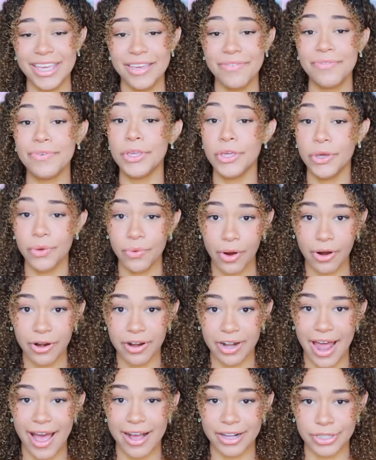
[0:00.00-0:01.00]
If you are
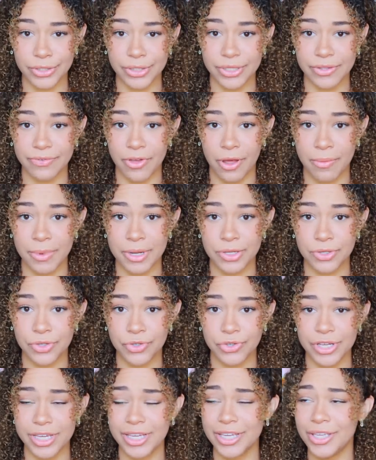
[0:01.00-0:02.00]
an actor in the film
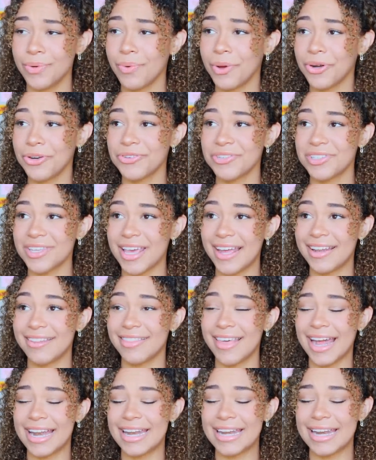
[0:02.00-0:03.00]
industry, you understand
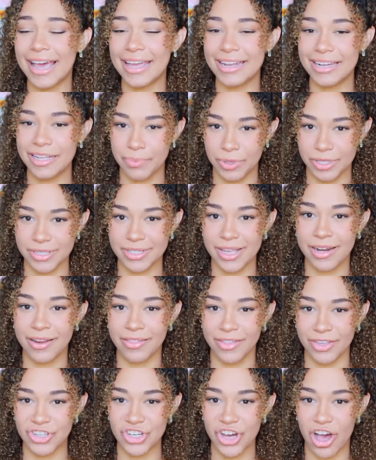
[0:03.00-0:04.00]
that ninety percent of
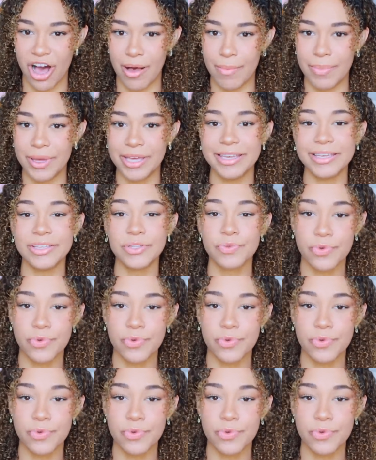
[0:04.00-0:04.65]
the job is